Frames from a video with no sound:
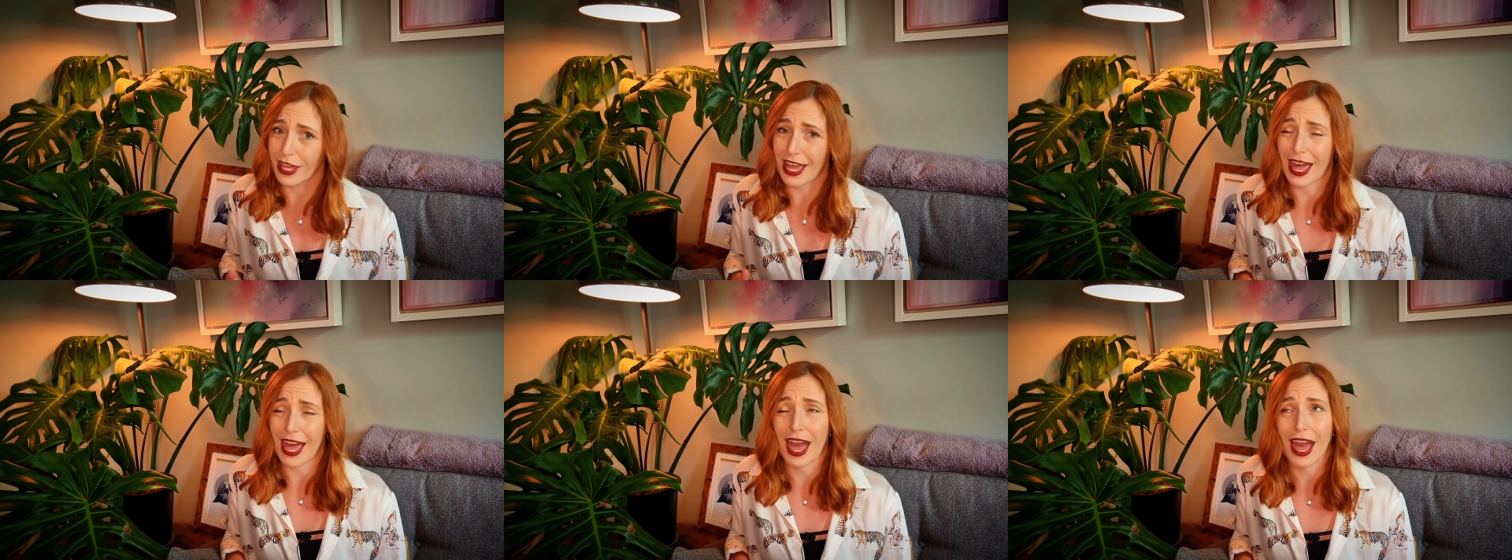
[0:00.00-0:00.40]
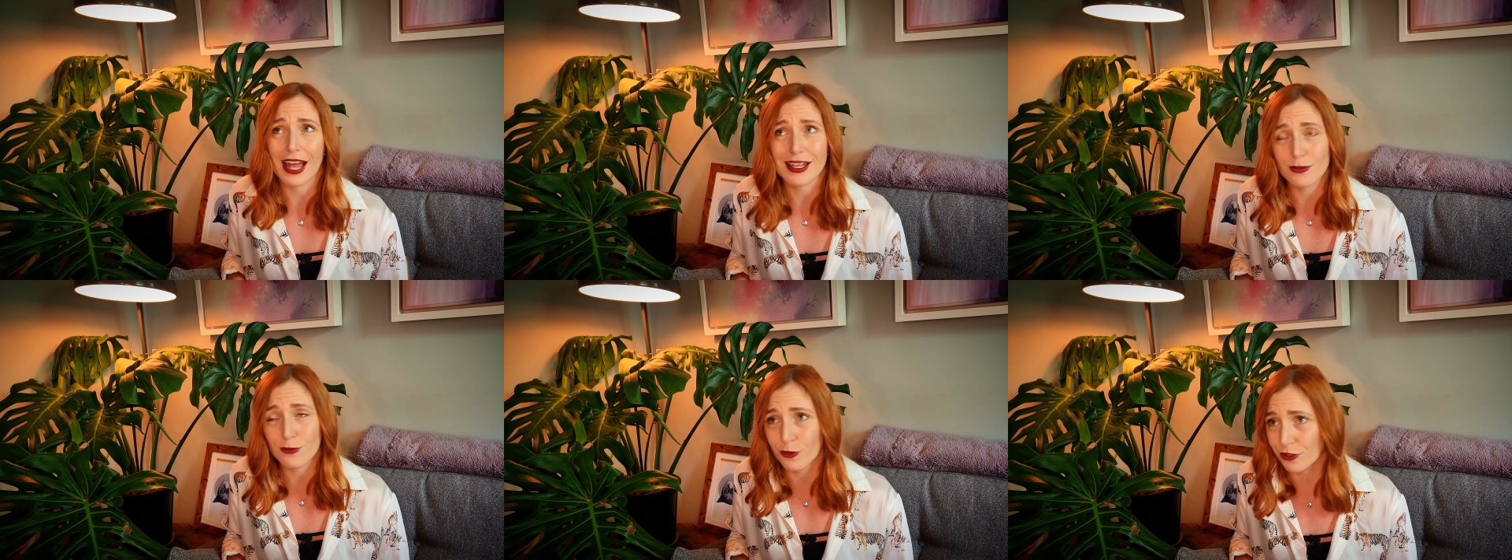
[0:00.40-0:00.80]
it
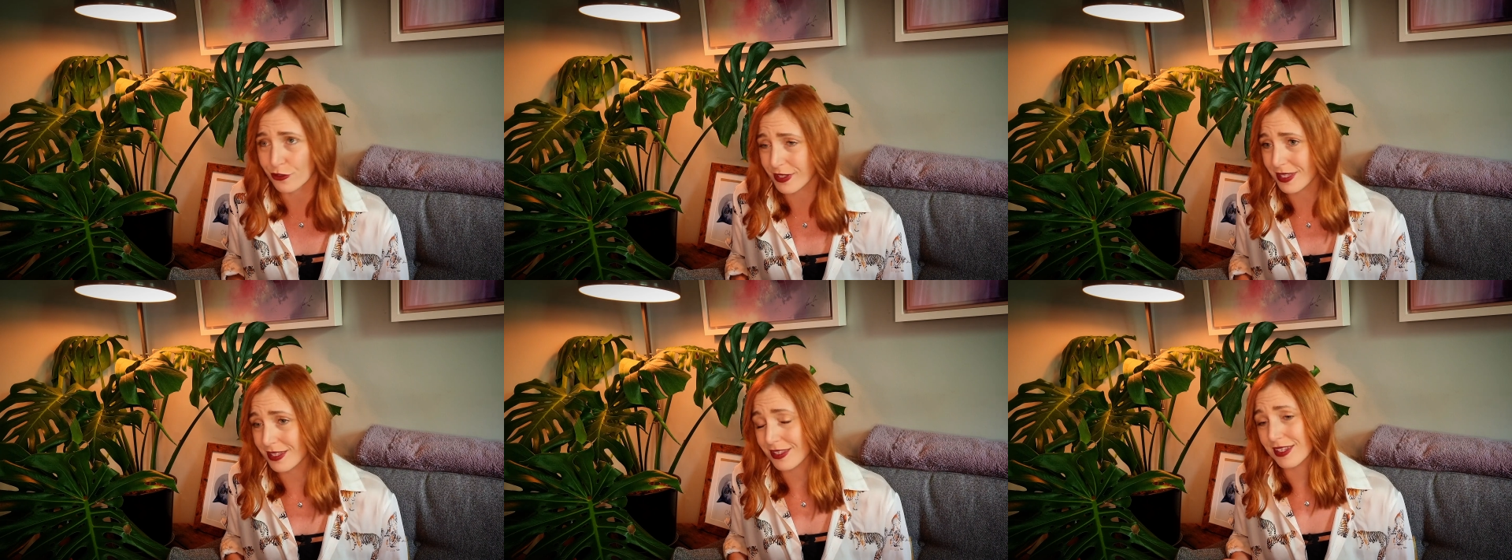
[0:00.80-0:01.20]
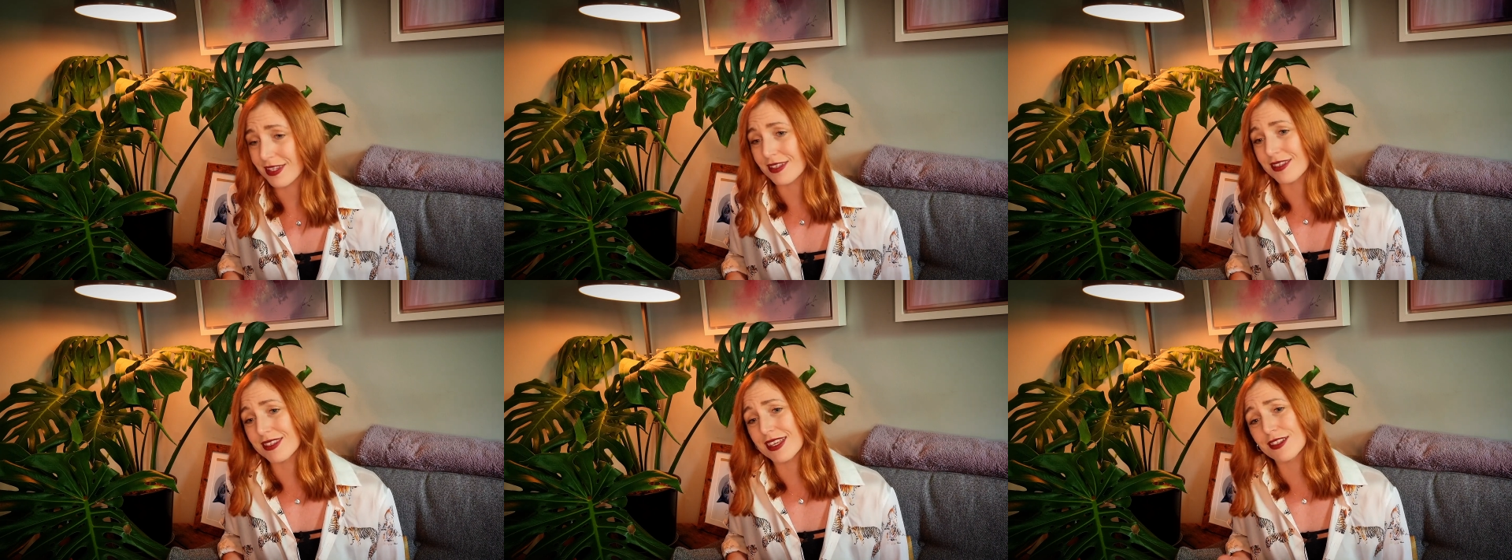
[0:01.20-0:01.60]
has water
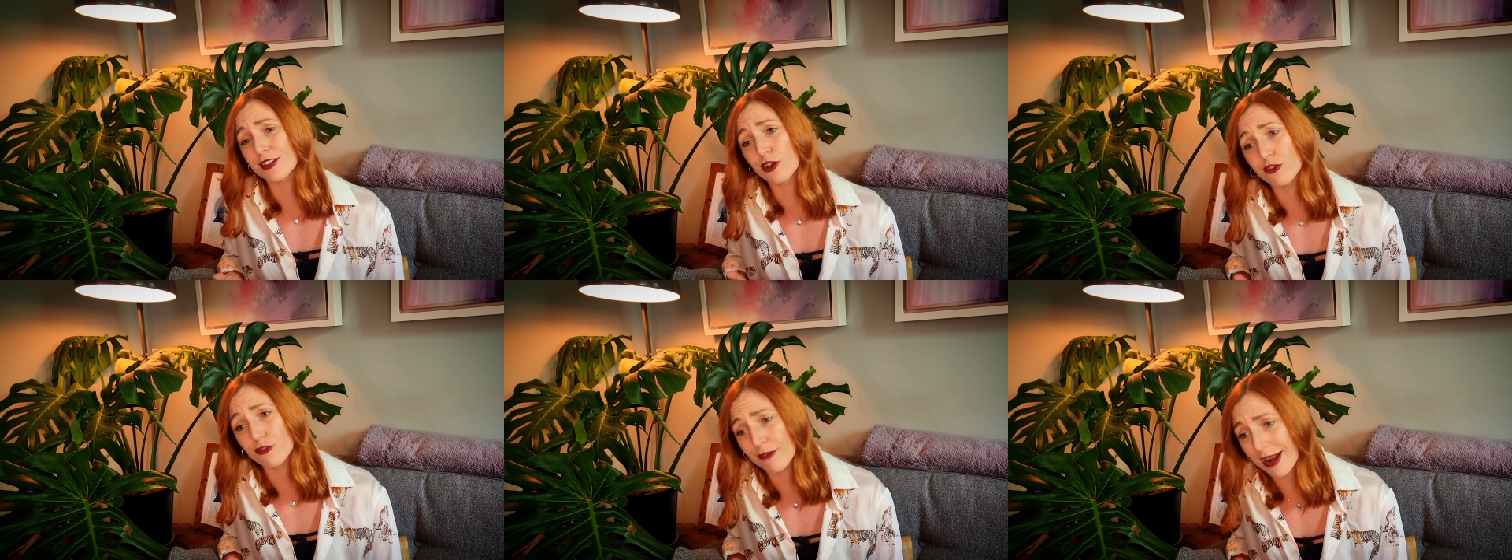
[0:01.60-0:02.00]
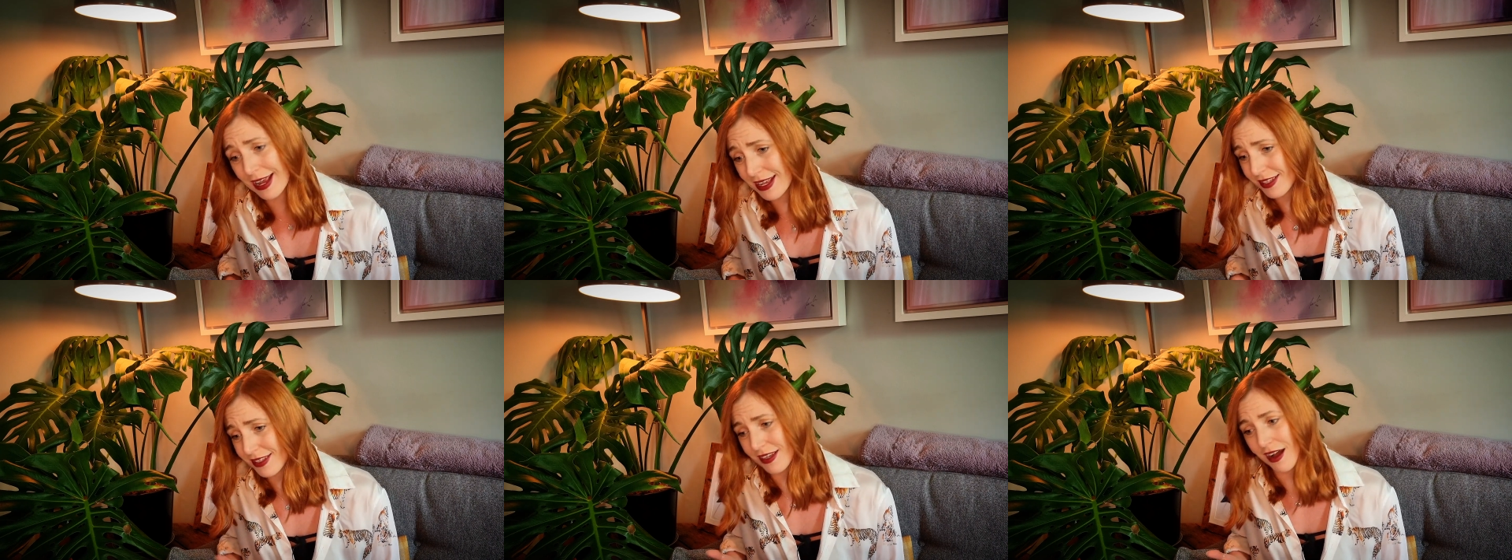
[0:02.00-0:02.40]
resistance, it's a
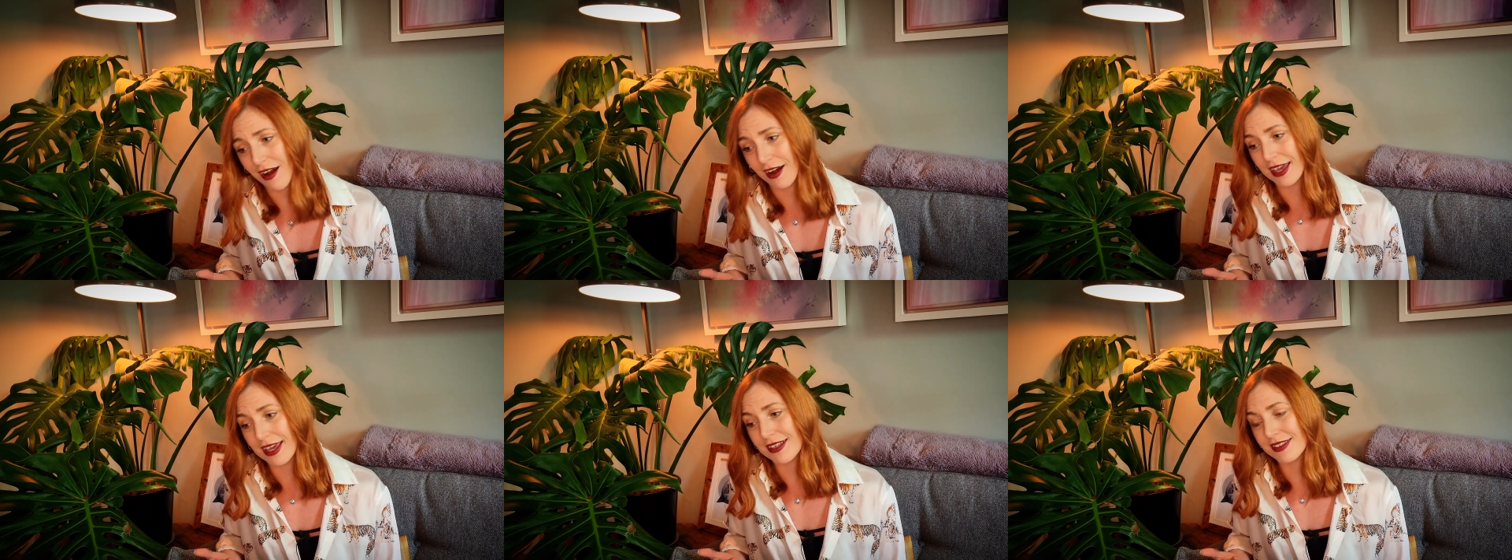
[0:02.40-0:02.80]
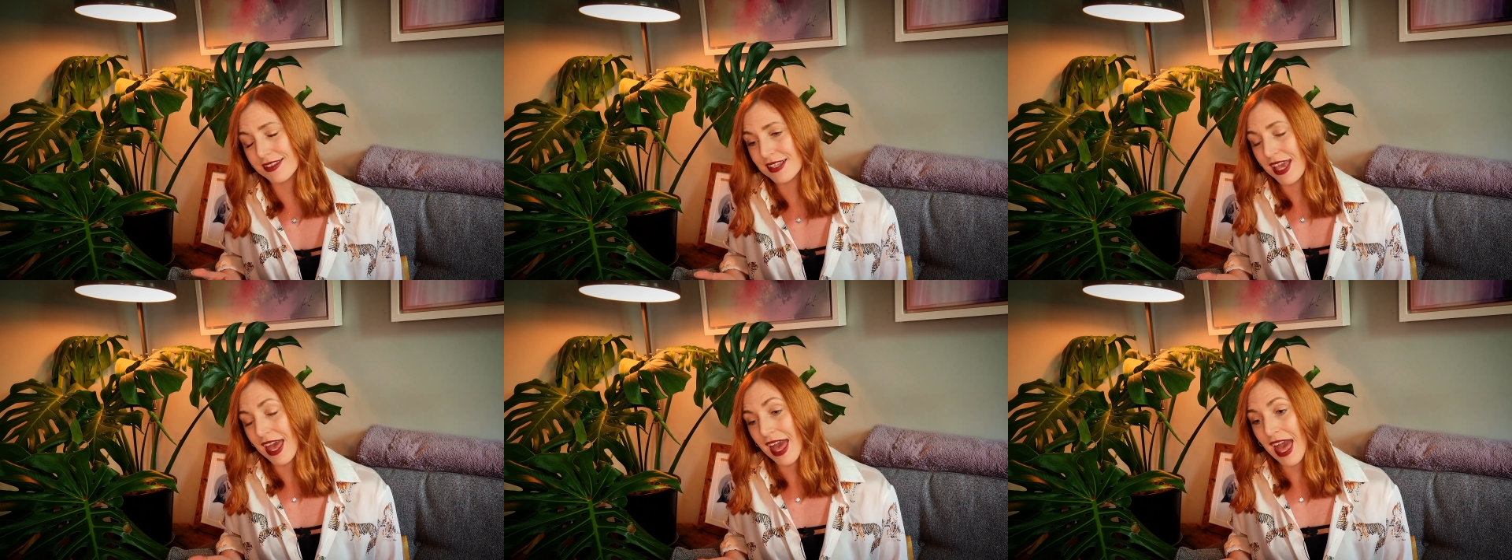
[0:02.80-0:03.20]
great size,